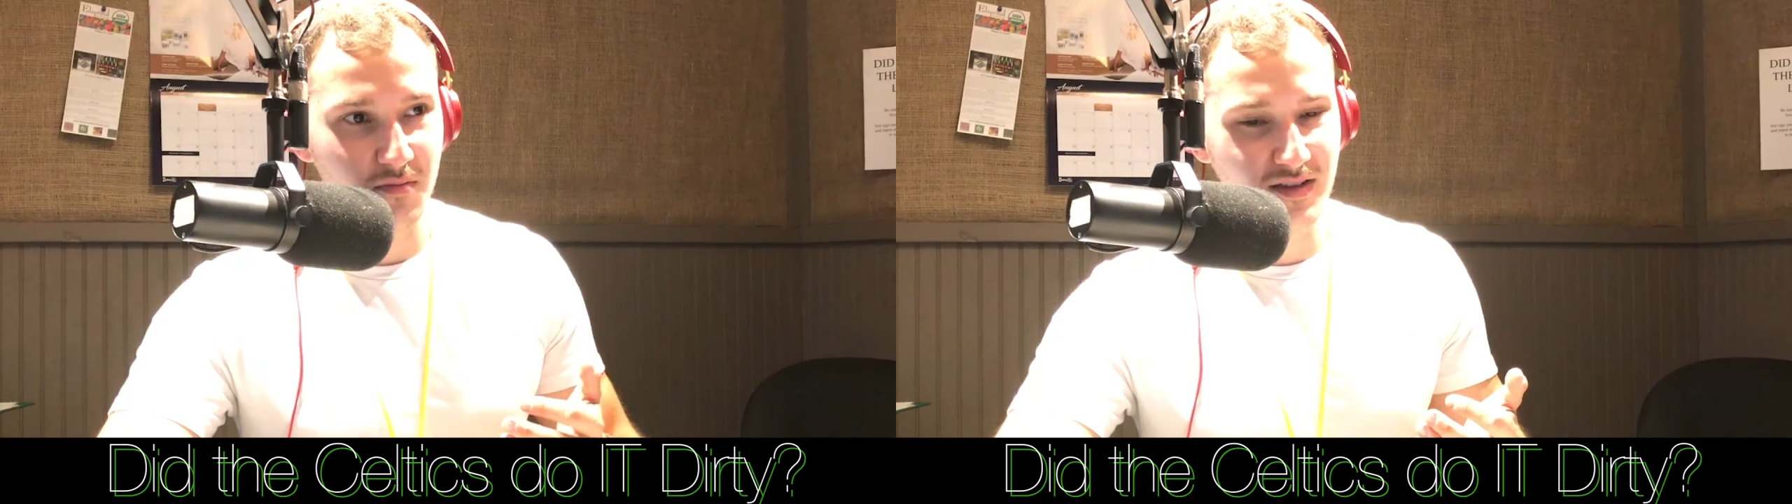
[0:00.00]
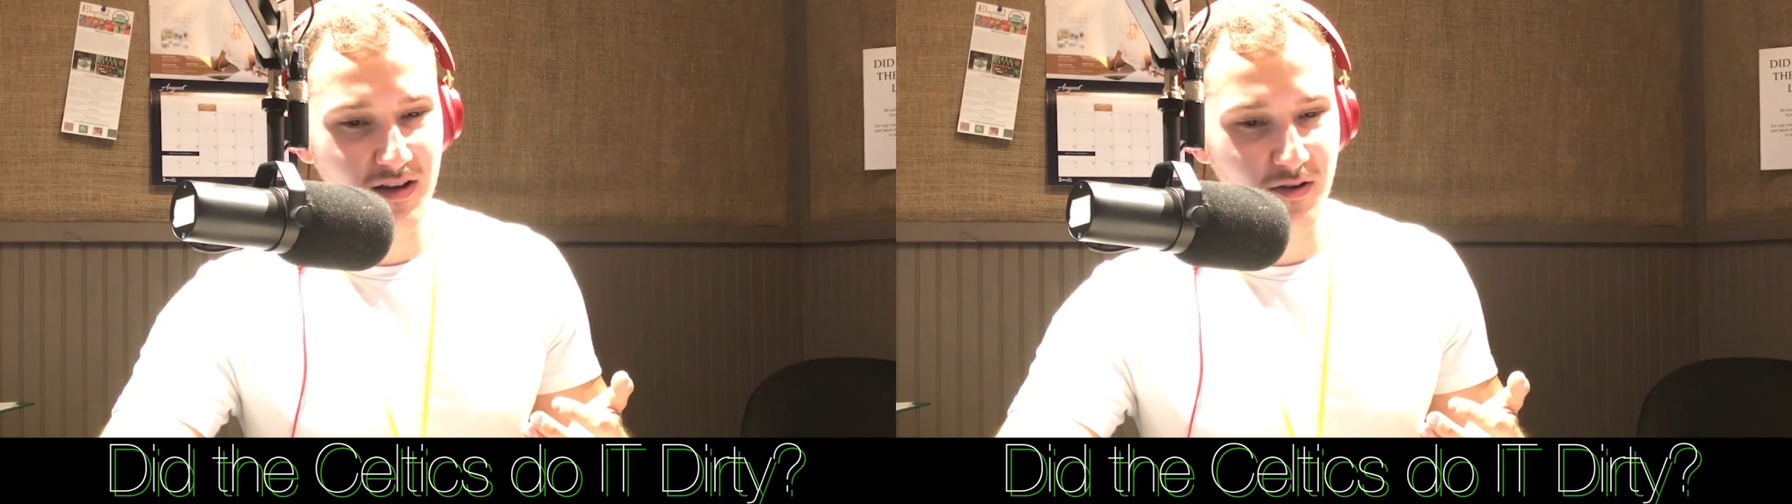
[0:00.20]

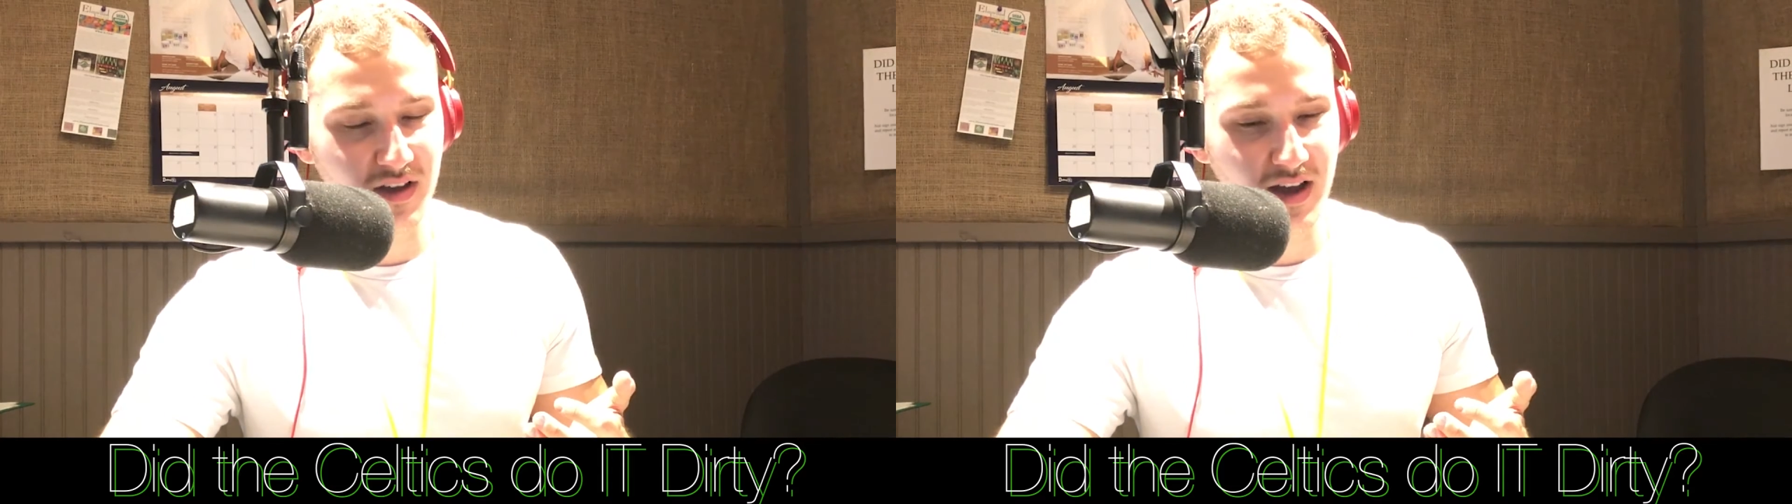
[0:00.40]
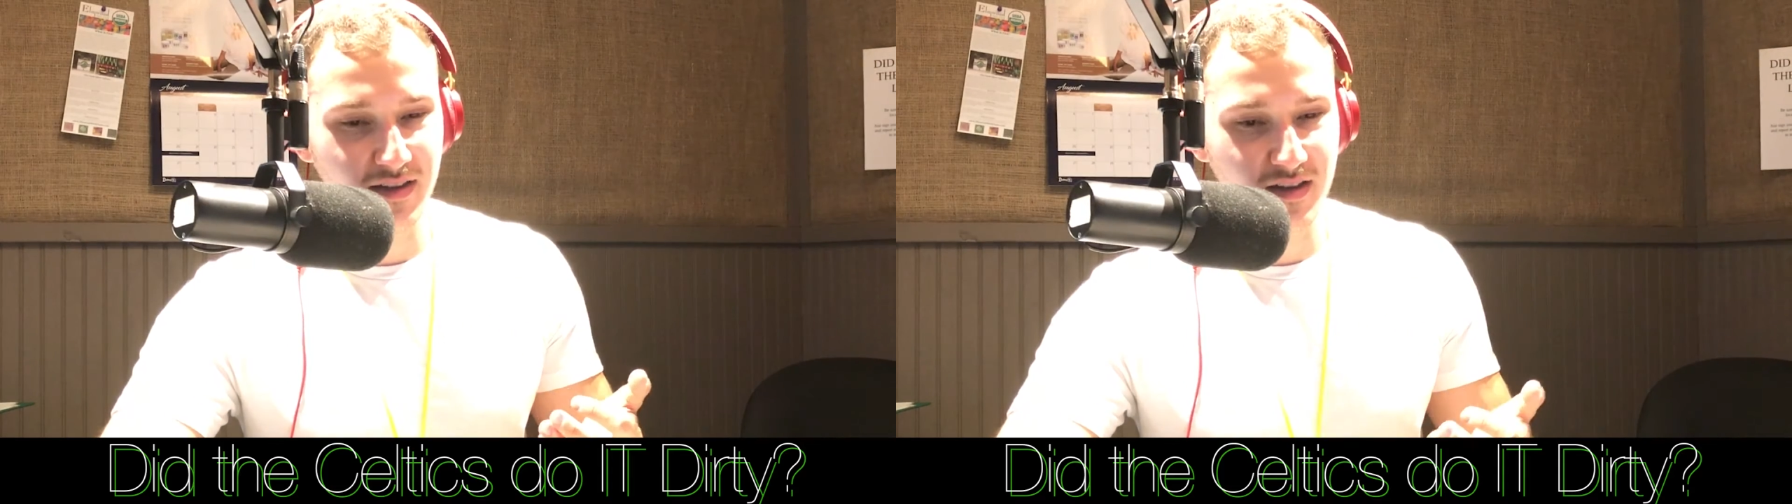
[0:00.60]
You know, the
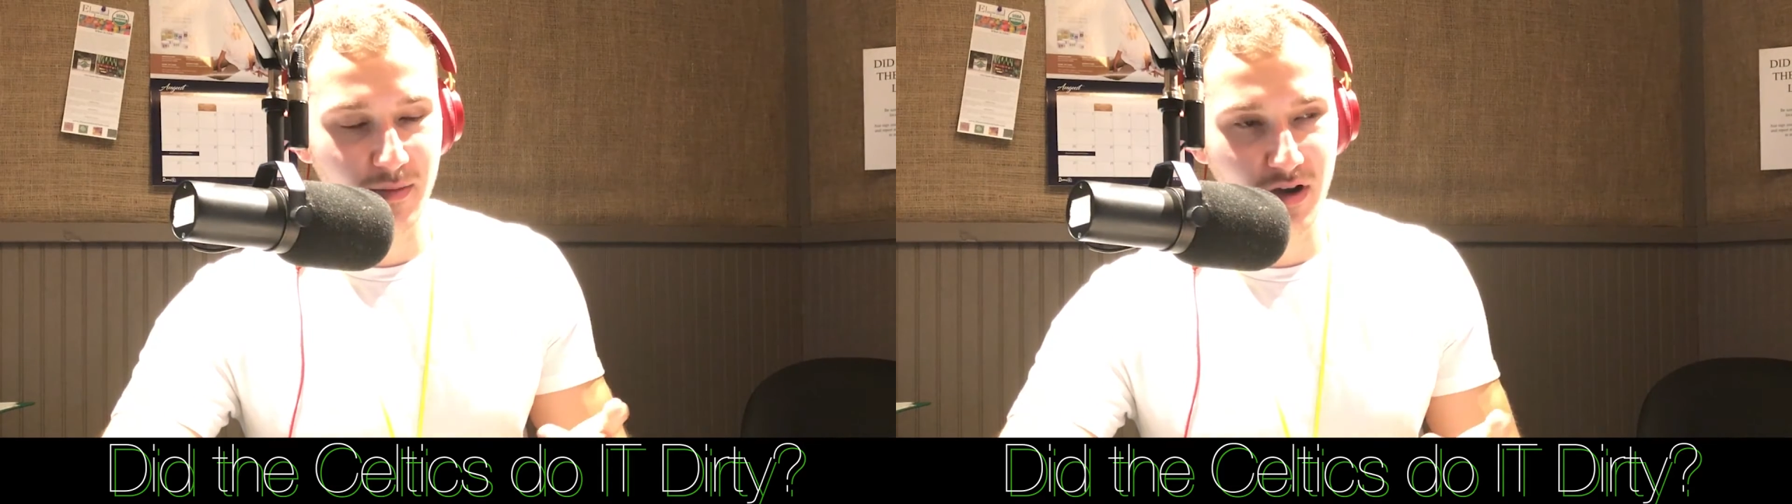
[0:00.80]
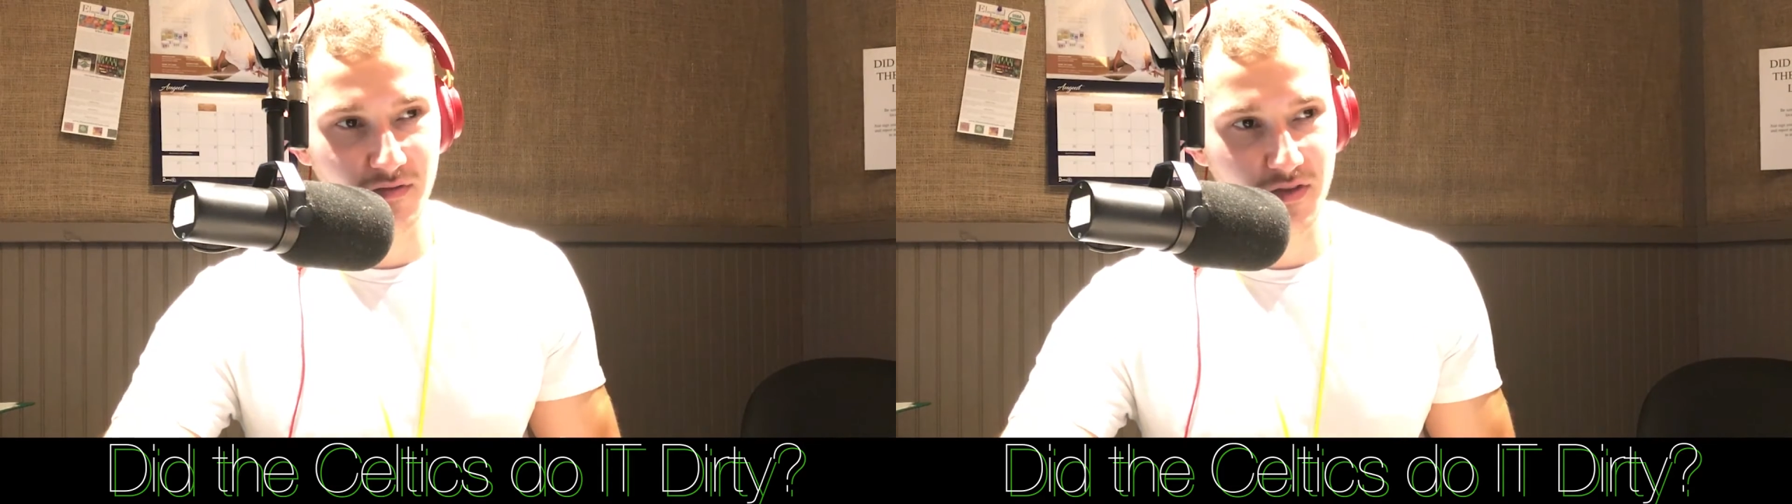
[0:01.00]
guy's
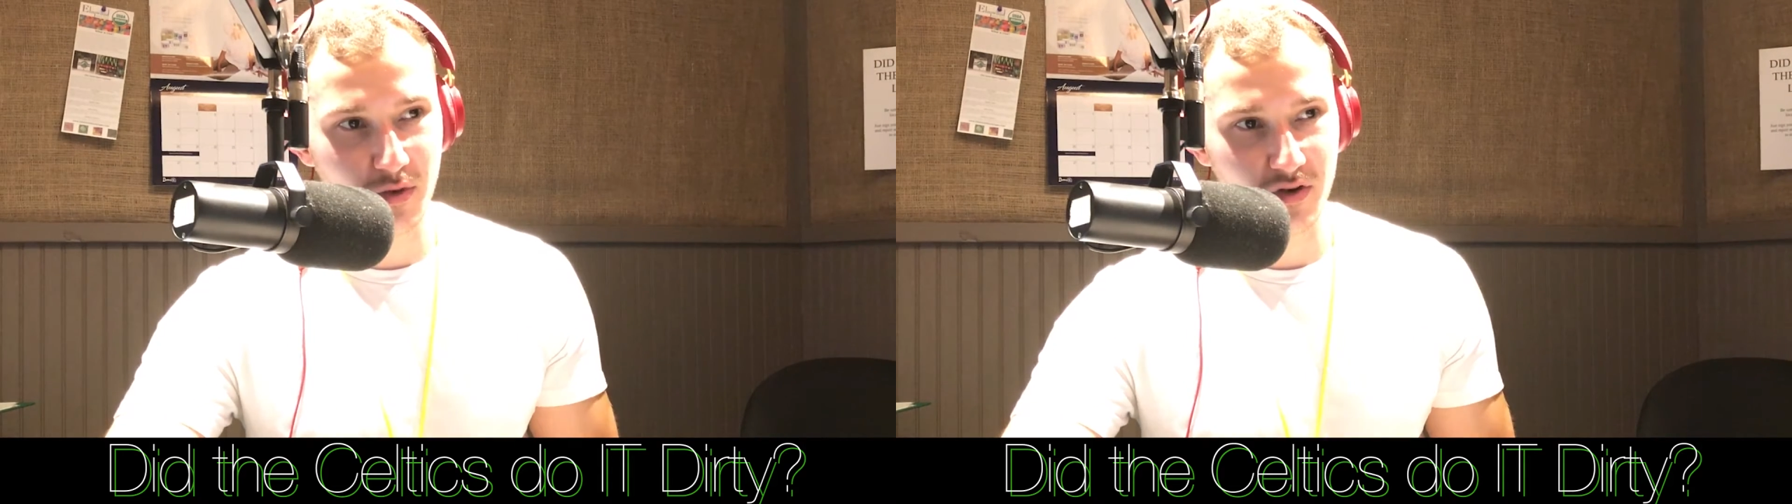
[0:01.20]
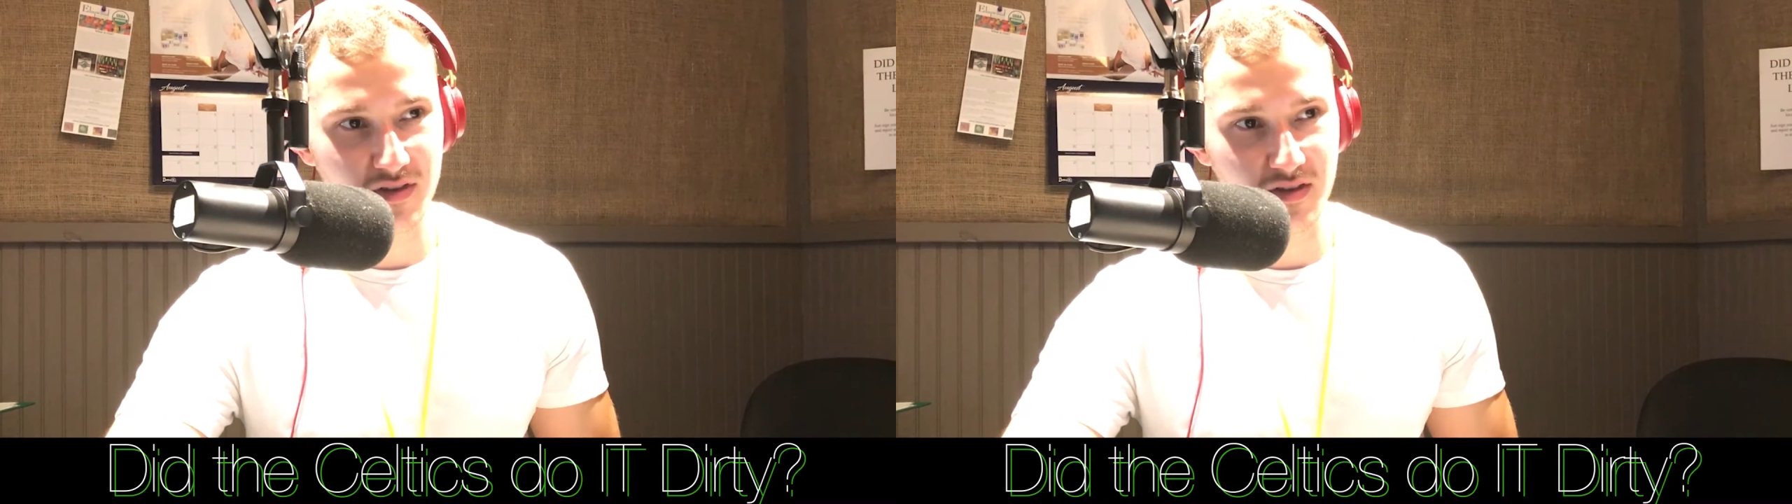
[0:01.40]
coming off the
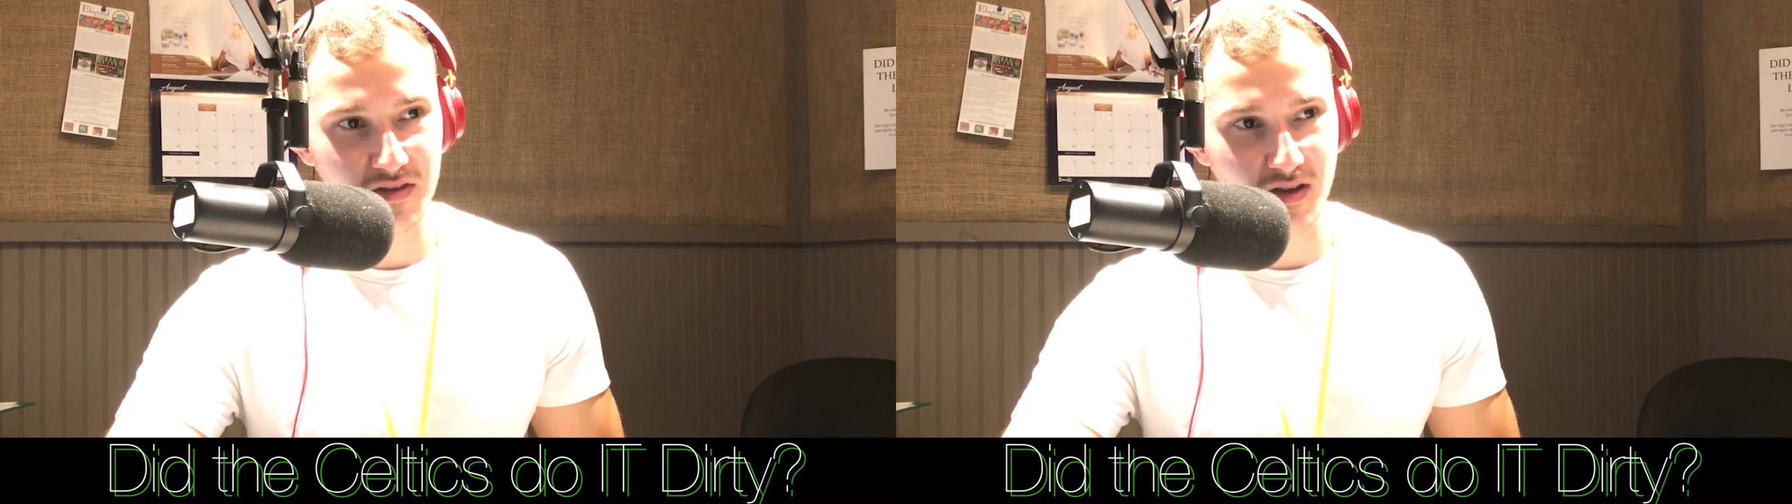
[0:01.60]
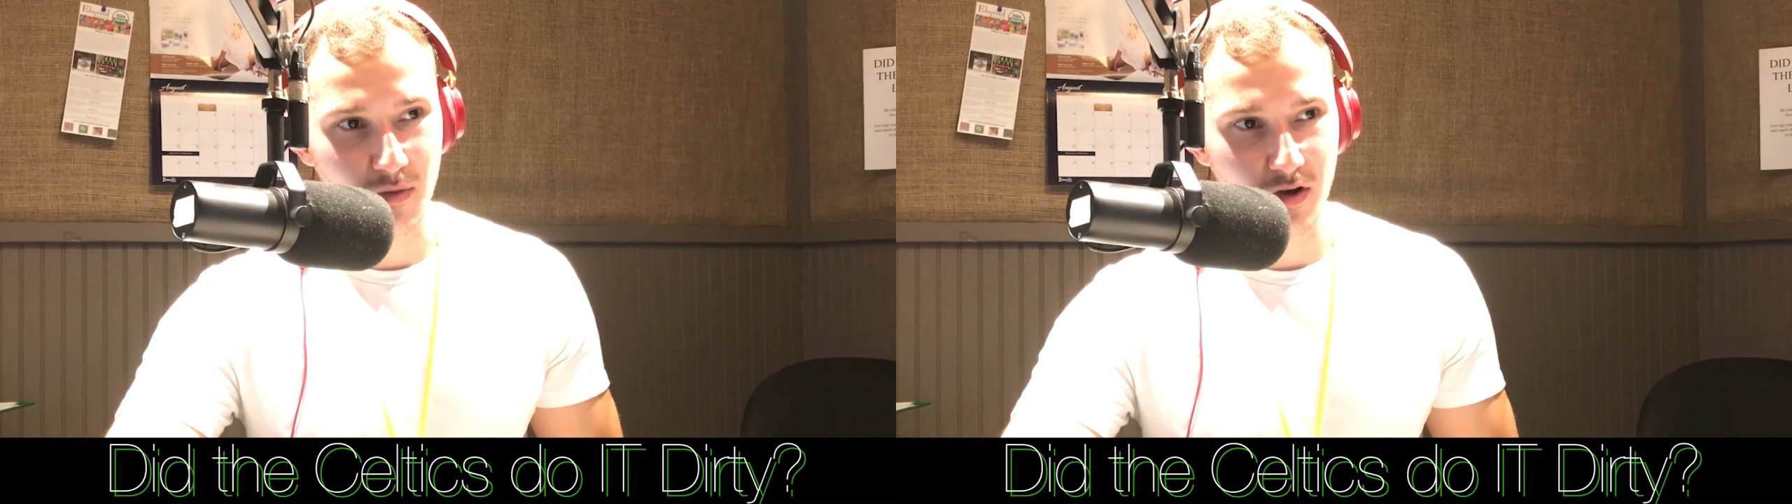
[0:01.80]
books this
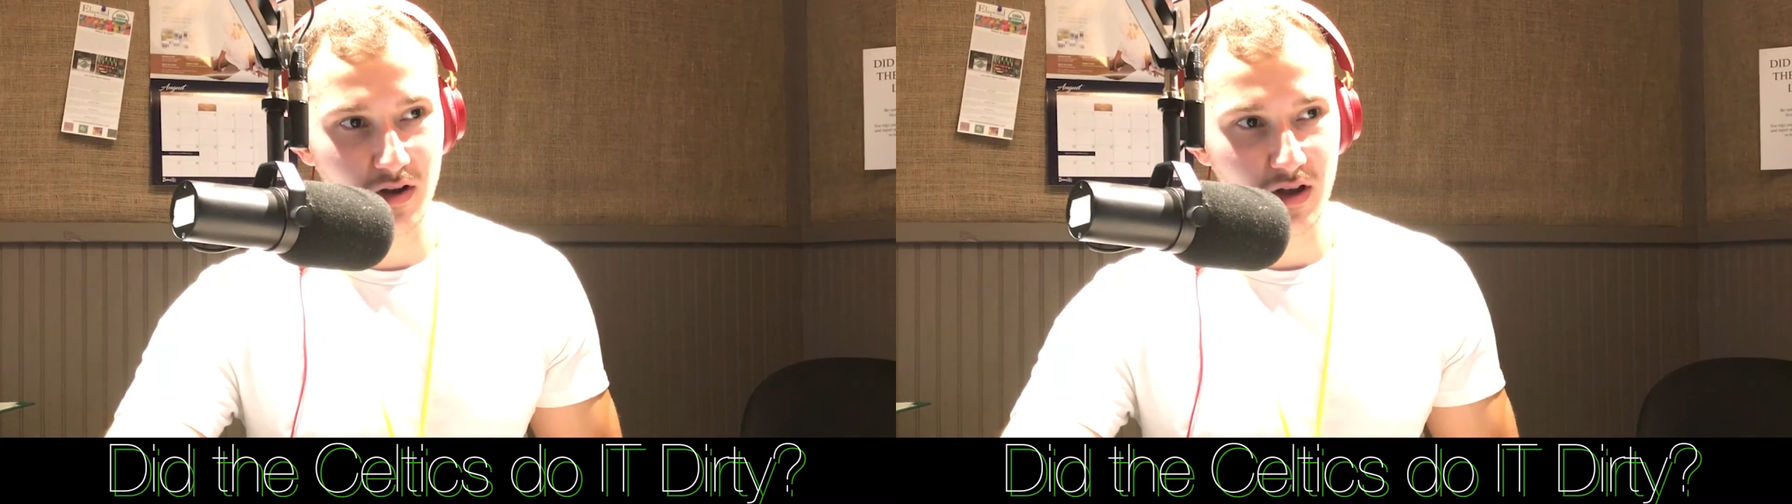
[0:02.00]
summer.